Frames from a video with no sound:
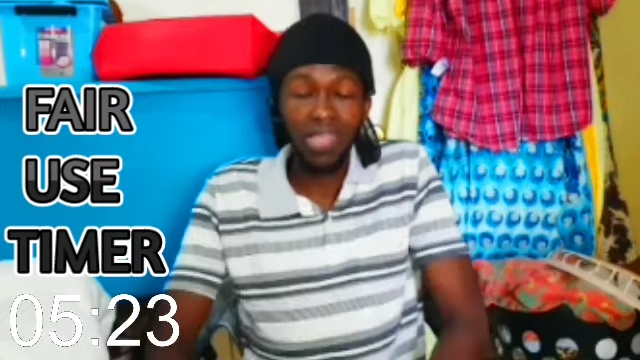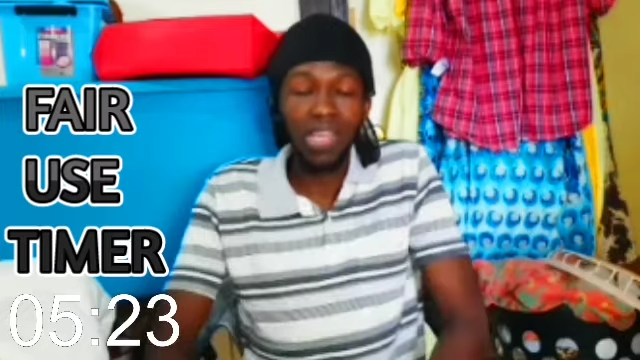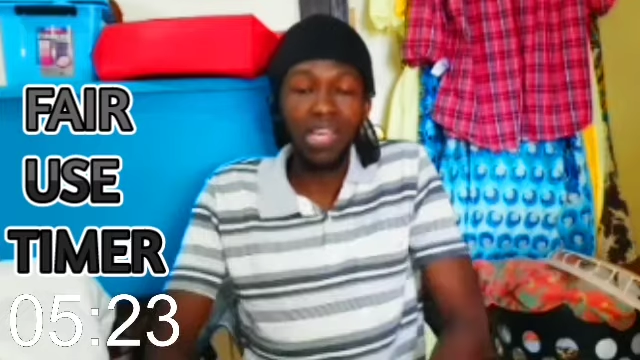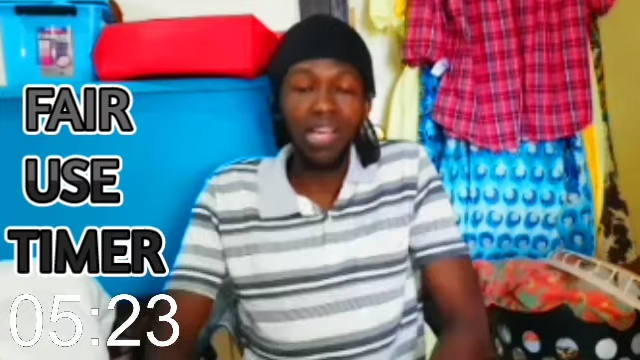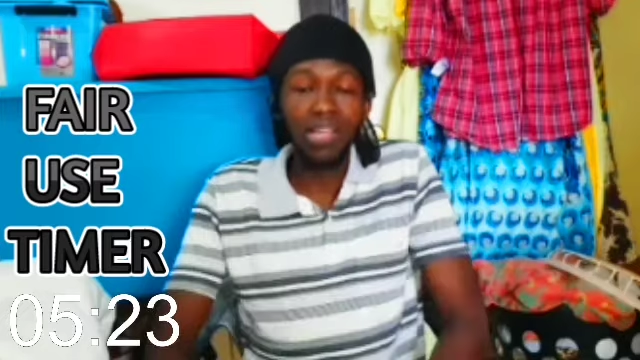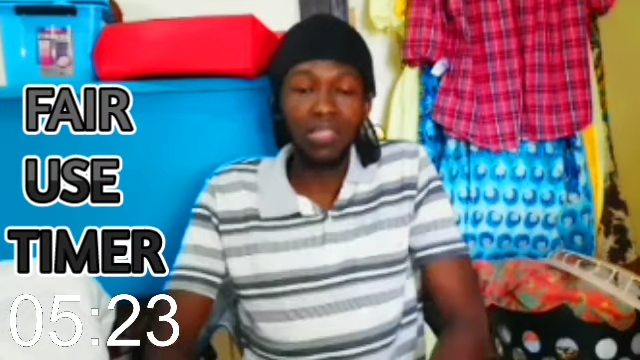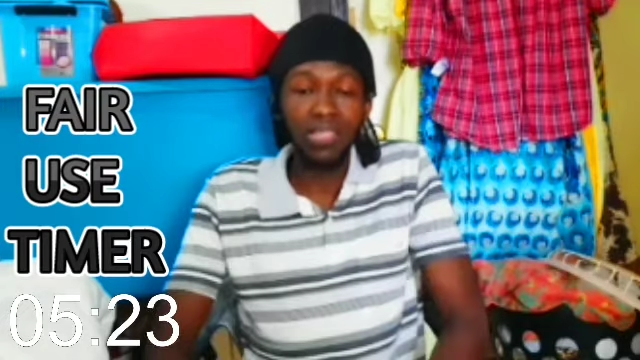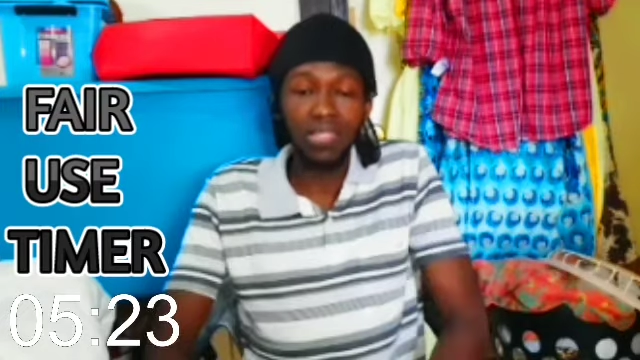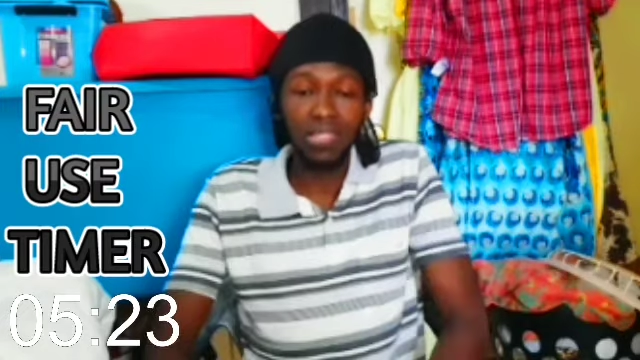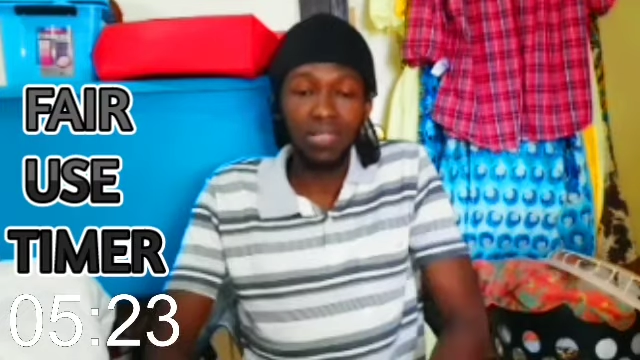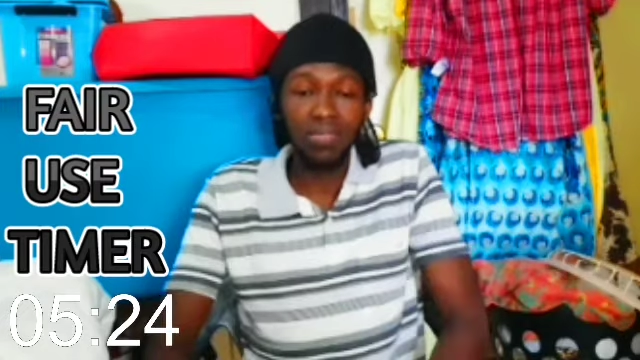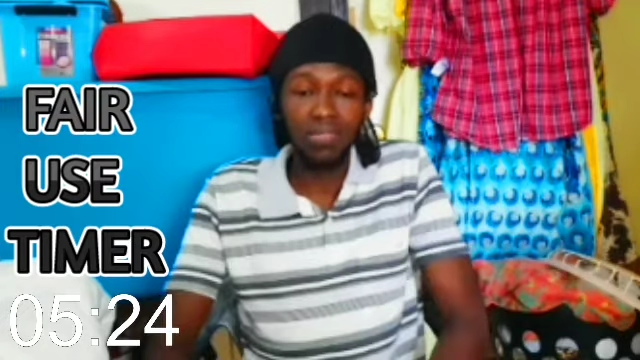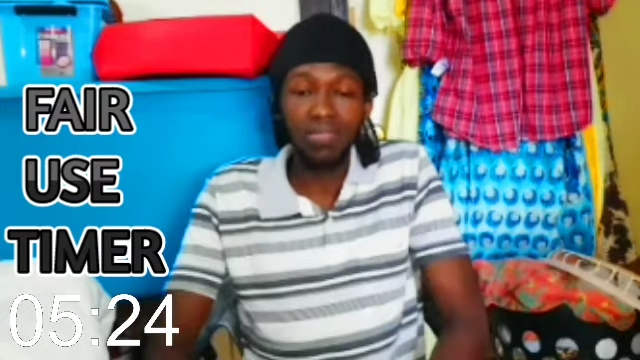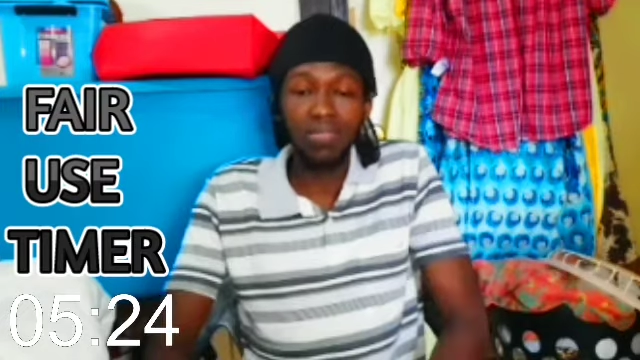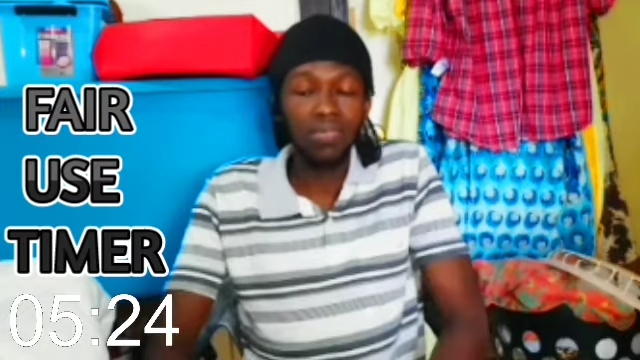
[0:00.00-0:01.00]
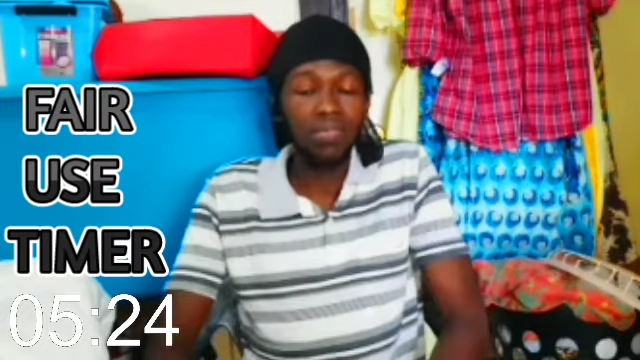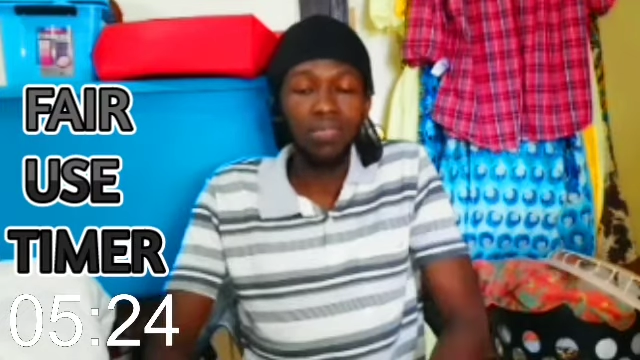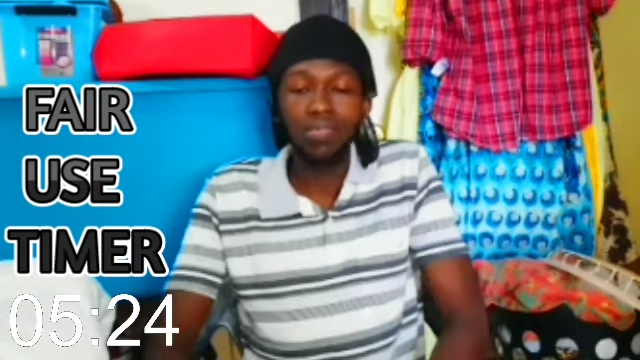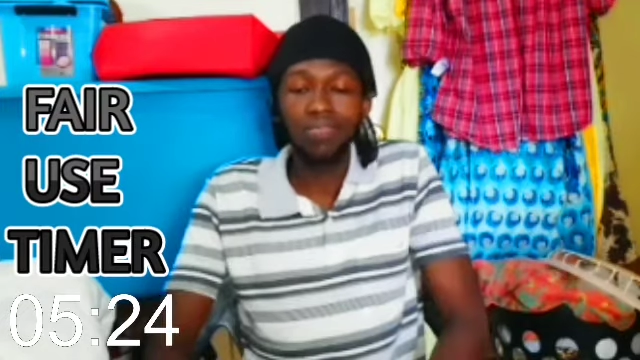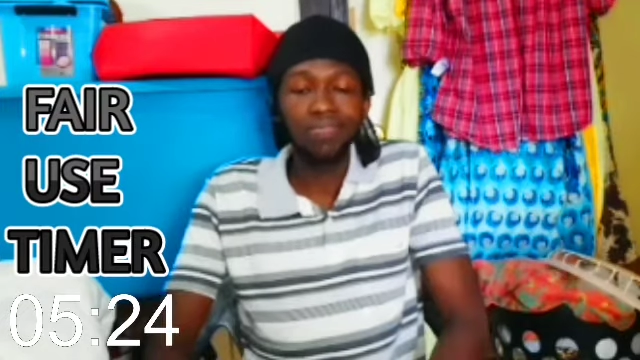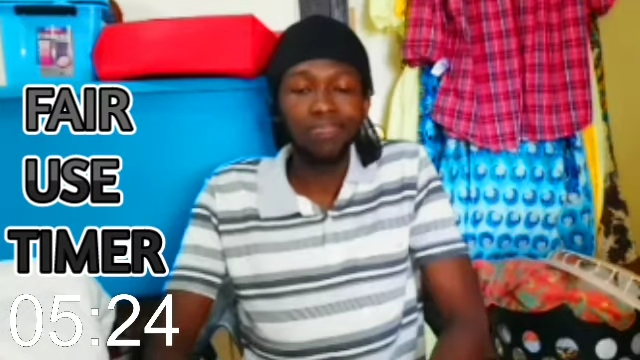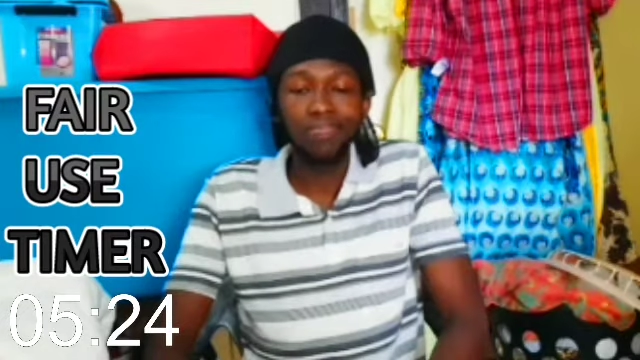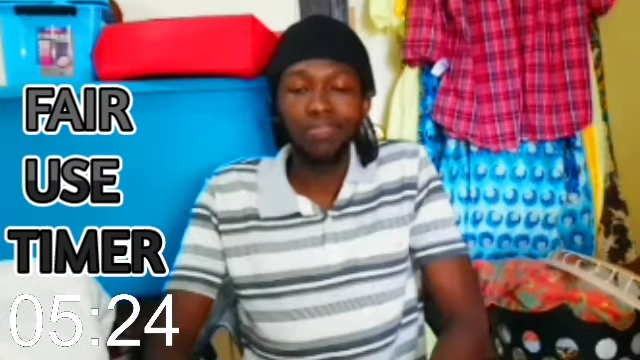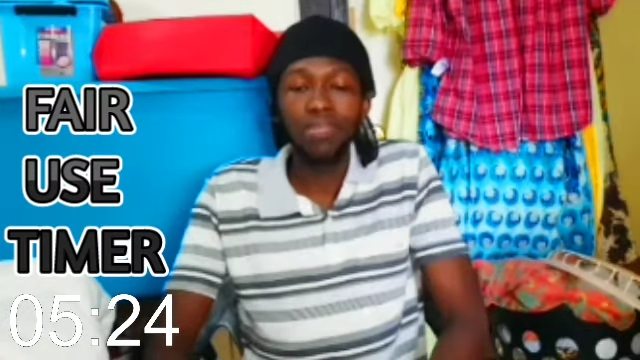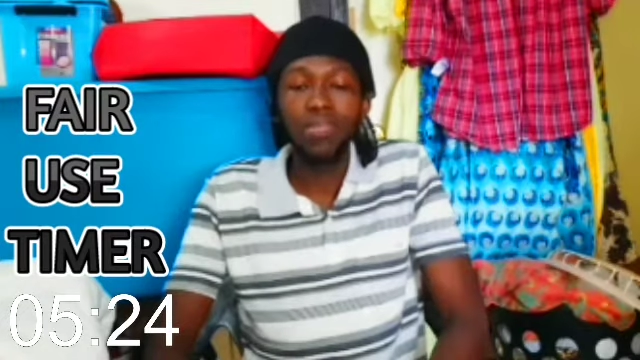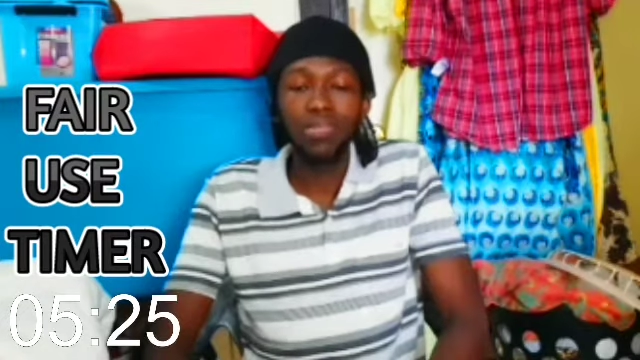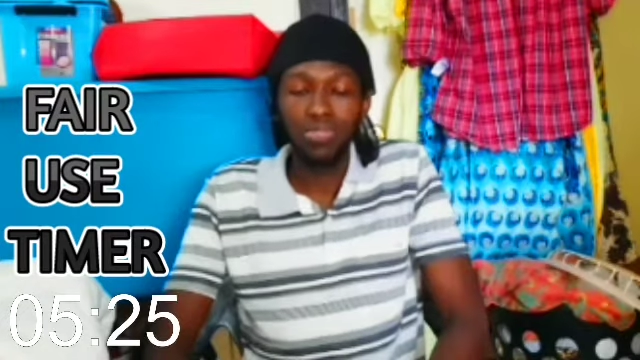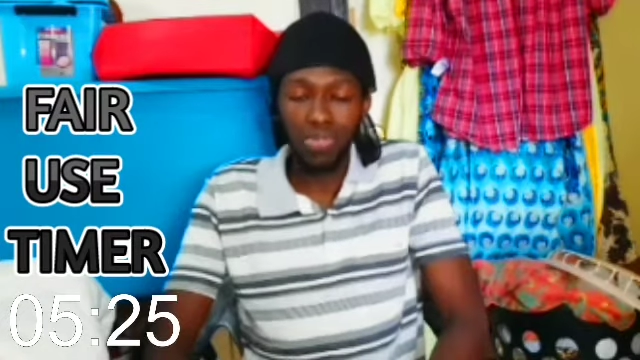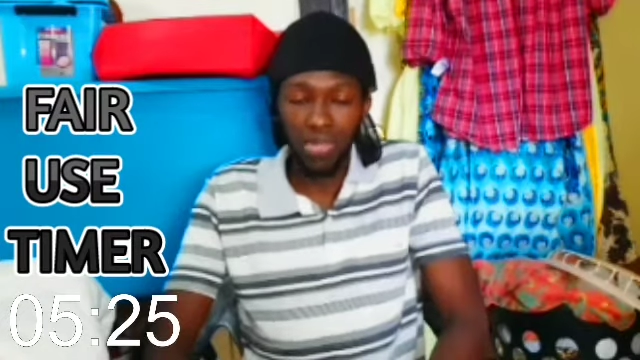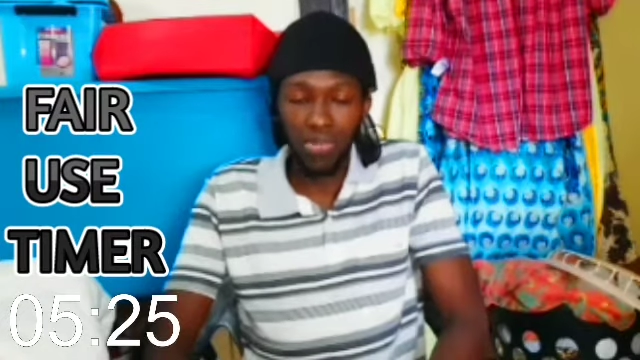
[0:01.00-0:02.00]
Yes.
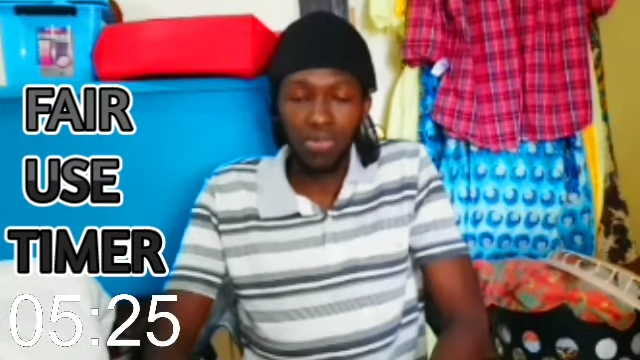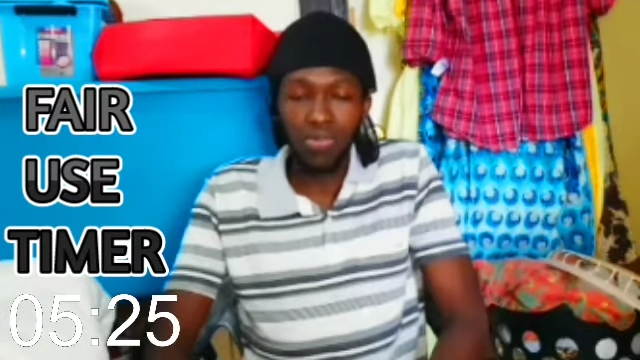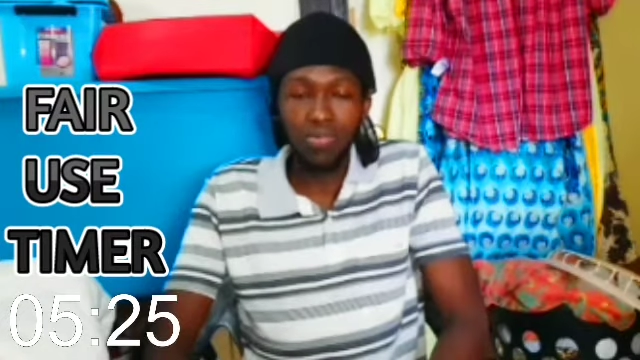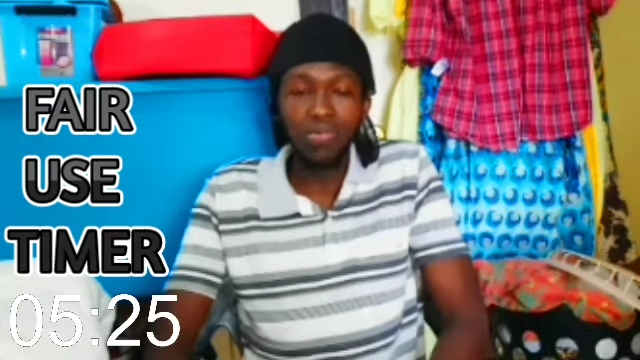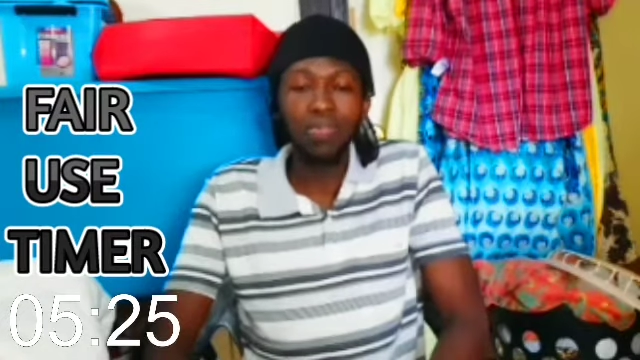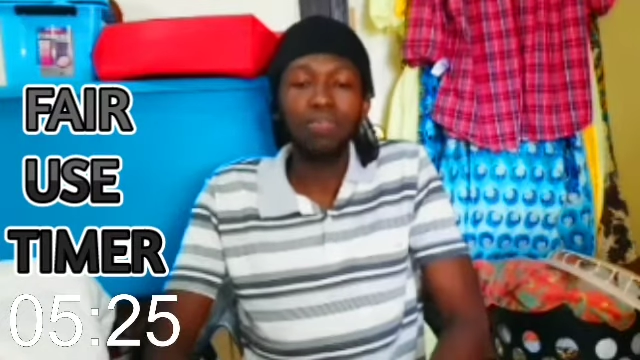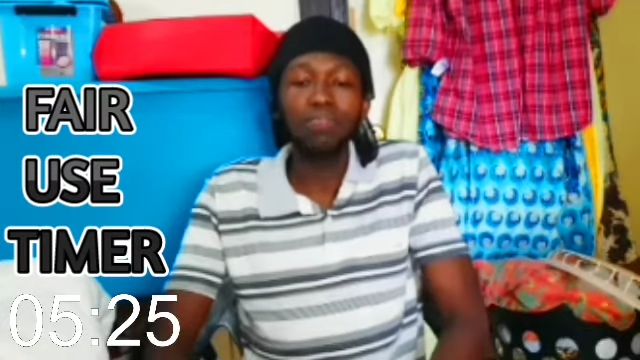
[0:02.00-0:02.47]
True.